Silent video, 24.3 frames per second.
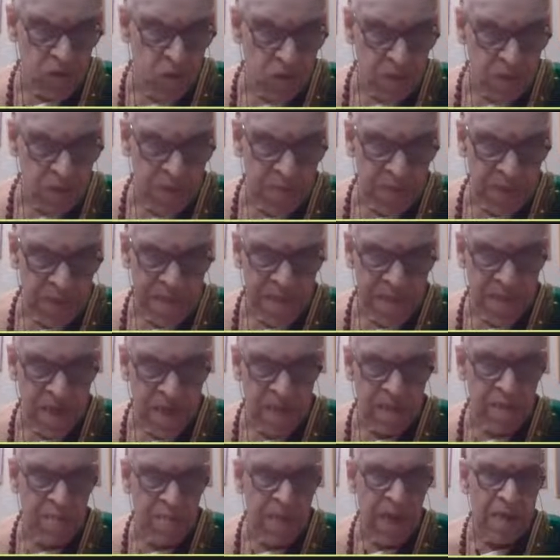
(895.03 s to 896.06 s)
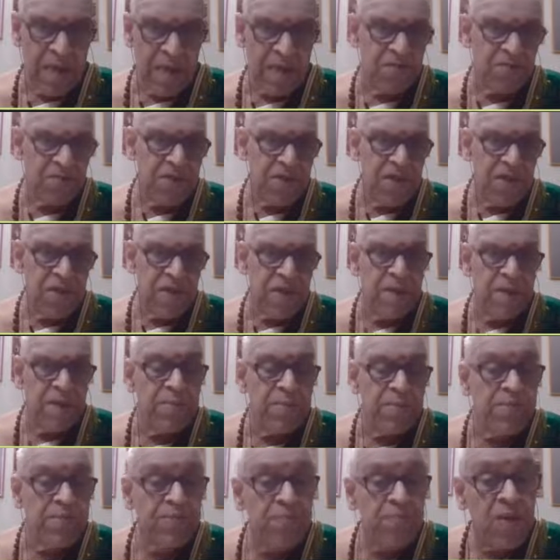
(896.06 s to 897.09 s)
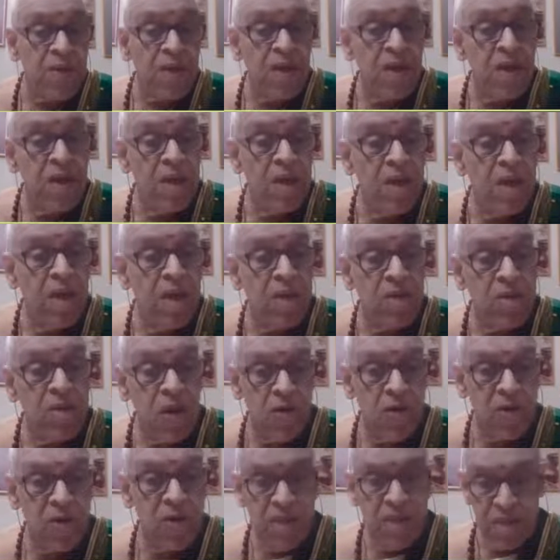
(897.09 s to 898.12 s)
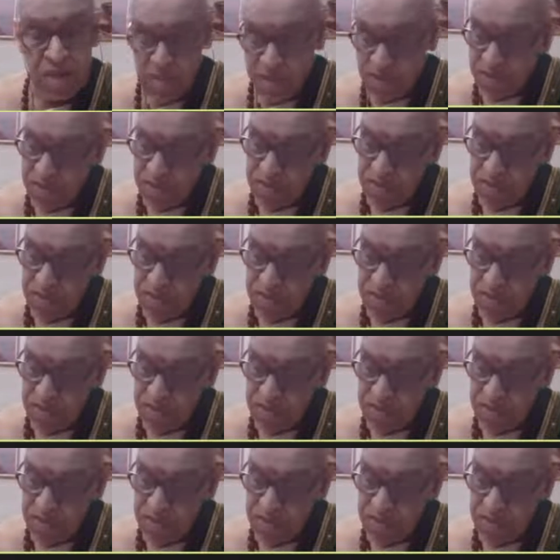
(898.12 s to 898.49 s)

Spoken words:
Kurma Prishtha, the back of the tortoise.